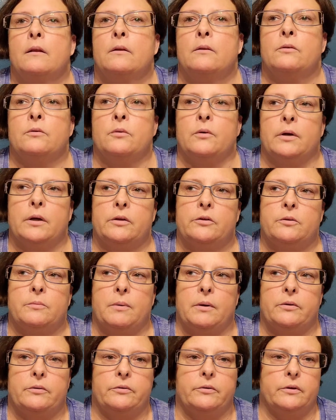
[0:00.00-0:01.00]
So I guess
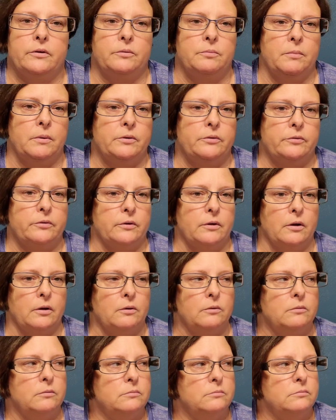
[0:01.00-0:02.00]
about 6 months
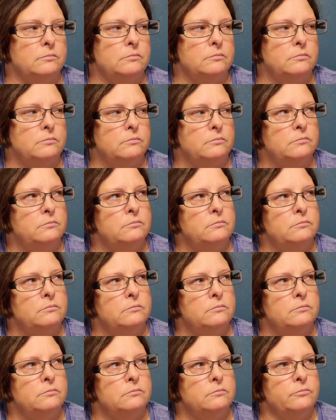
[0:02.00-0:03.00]
ago,
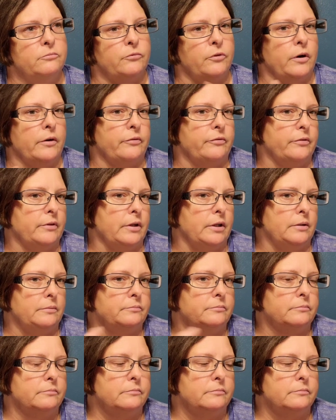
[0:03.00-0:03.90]
roughly,